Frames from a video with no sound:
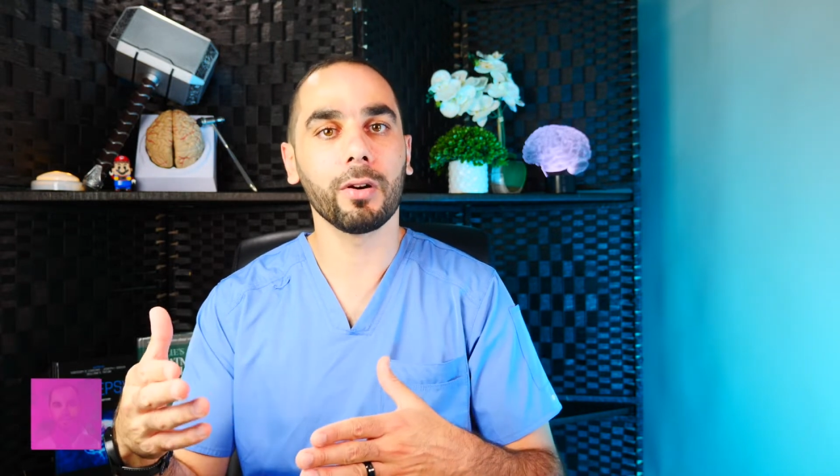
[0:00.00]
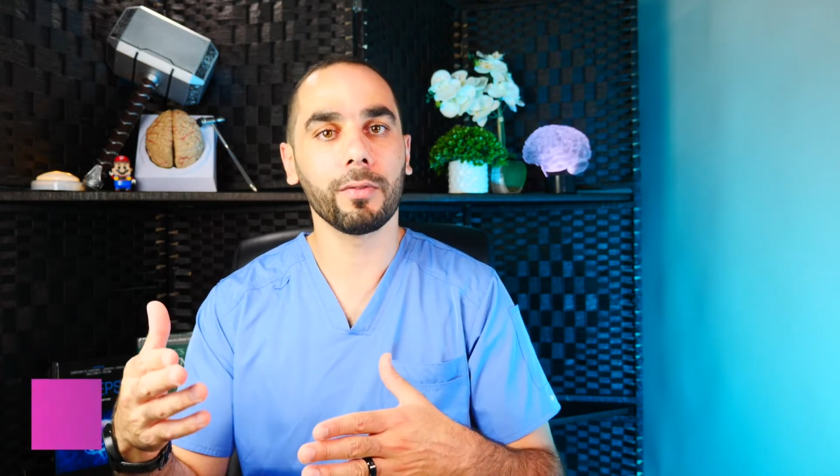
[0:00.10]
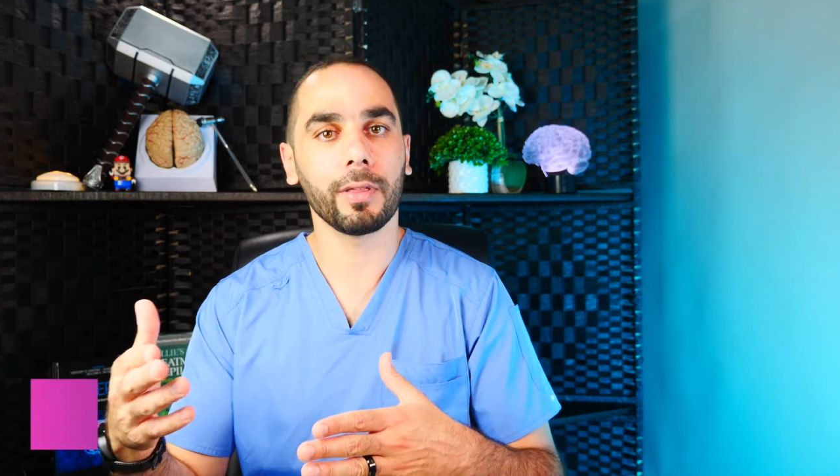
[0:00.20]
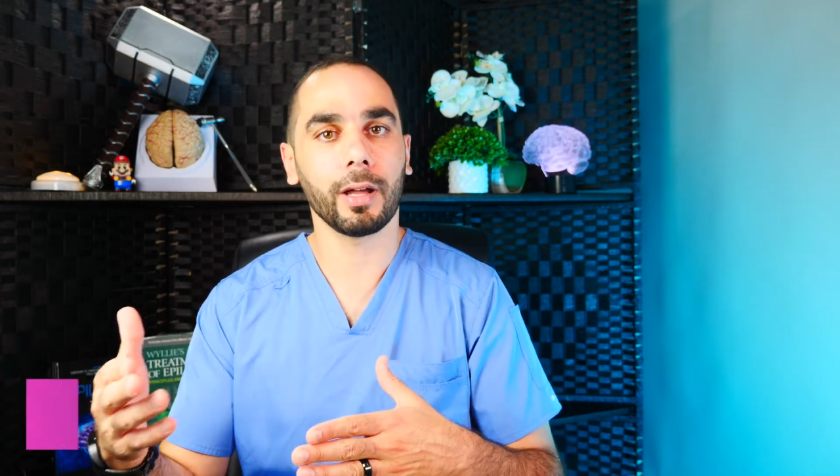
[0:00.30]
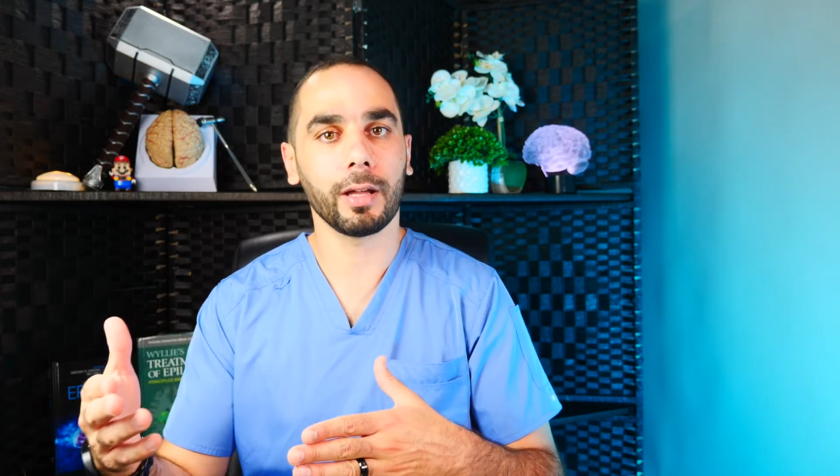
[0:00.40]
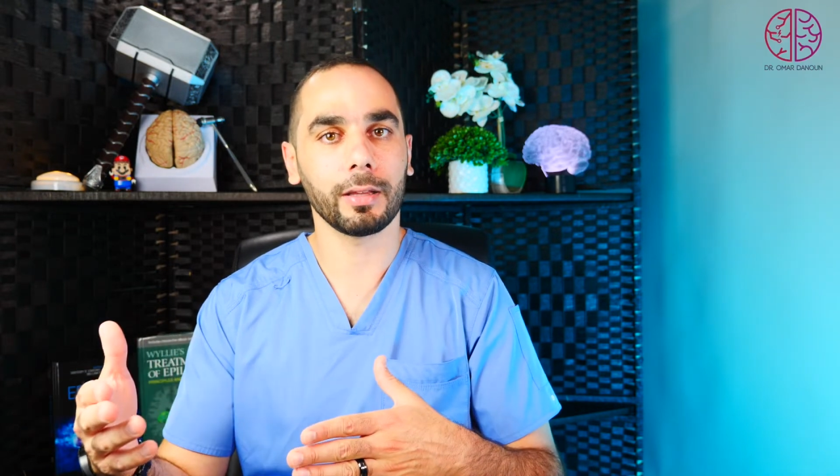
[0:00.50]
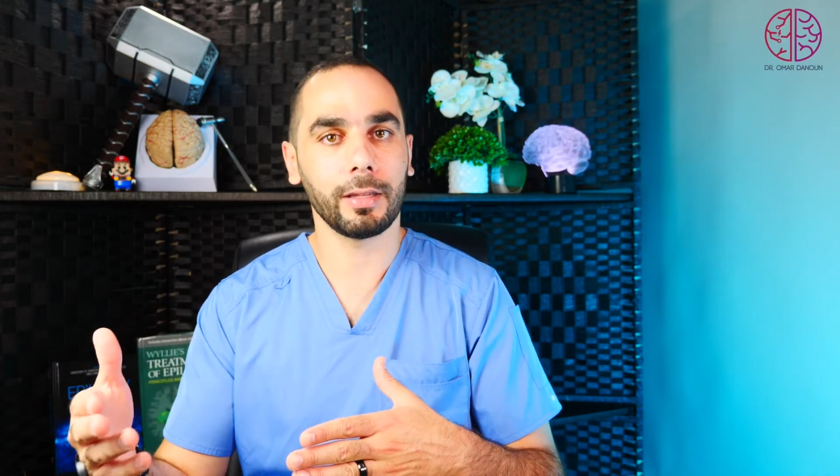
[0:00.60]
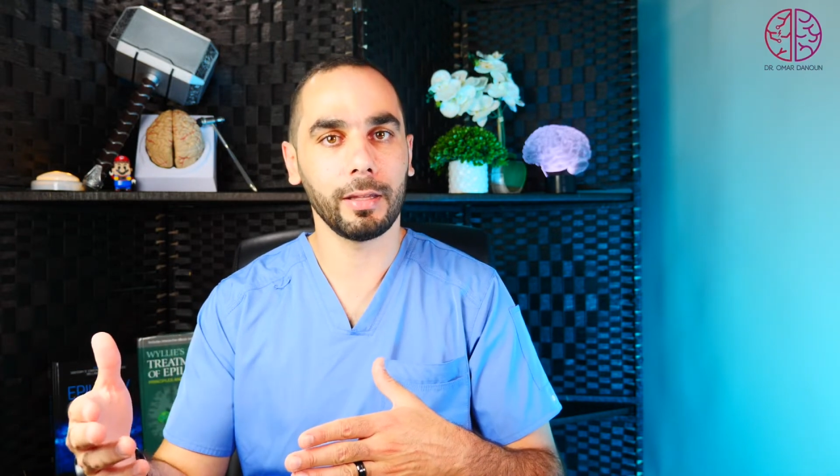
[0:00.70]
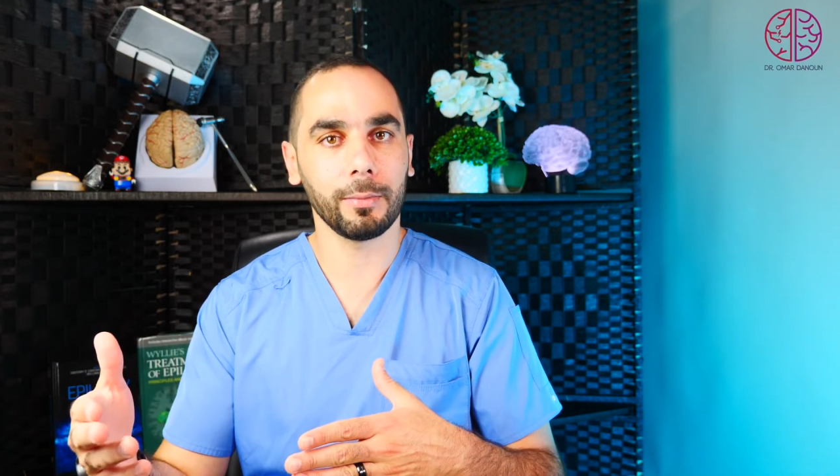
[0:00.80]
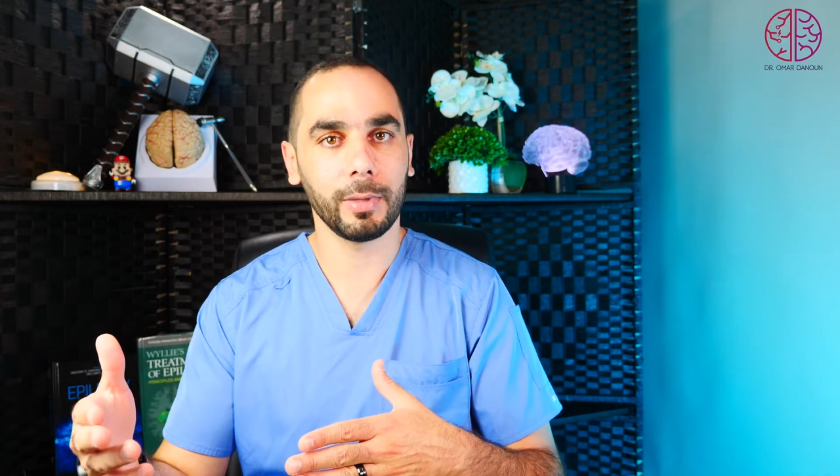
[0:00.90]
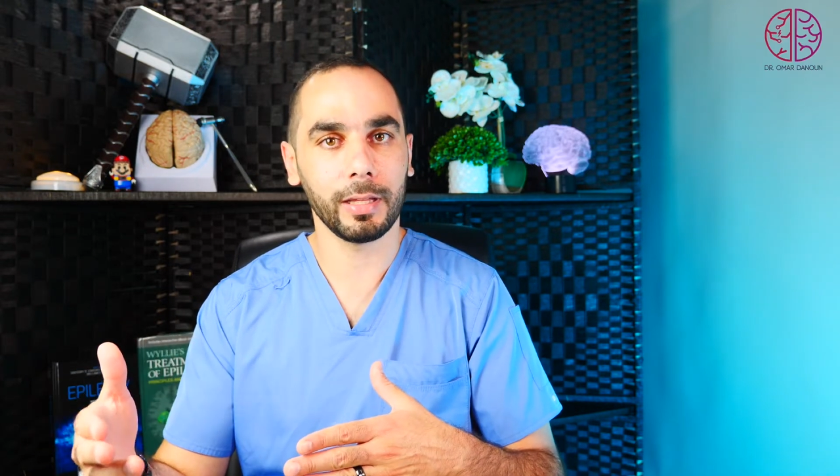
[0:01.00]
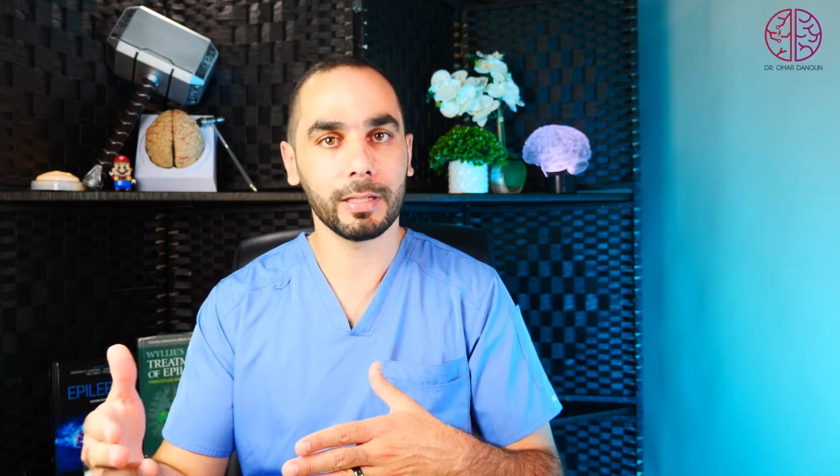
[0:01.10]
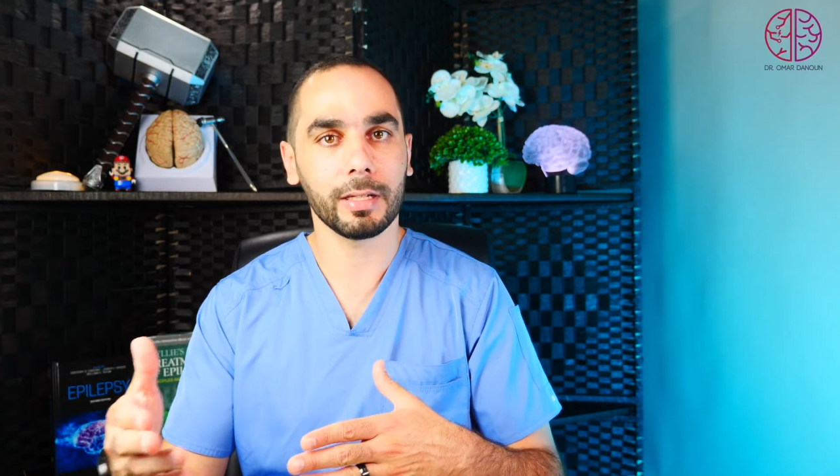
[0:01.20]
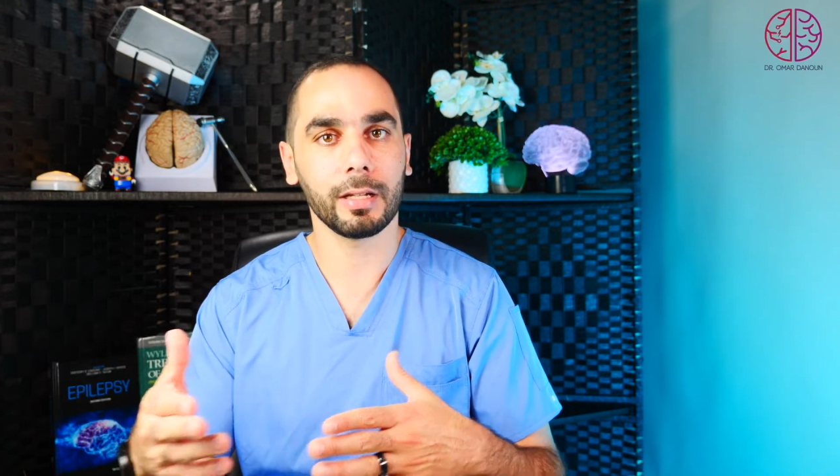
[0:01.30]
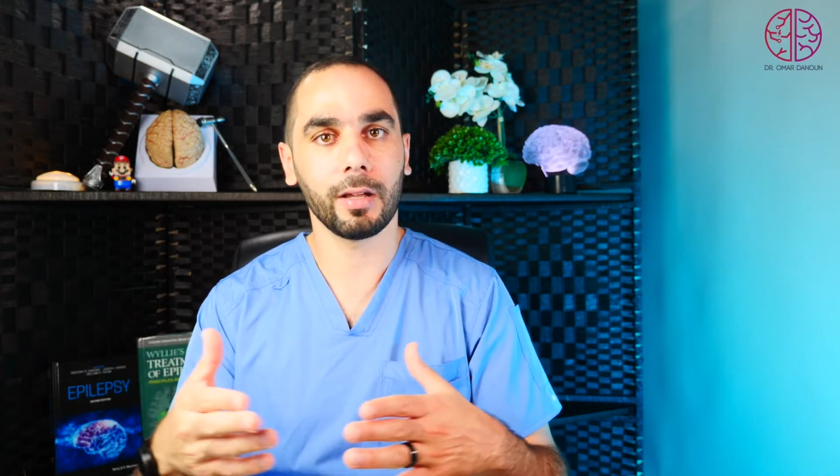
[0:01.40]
of that medicine,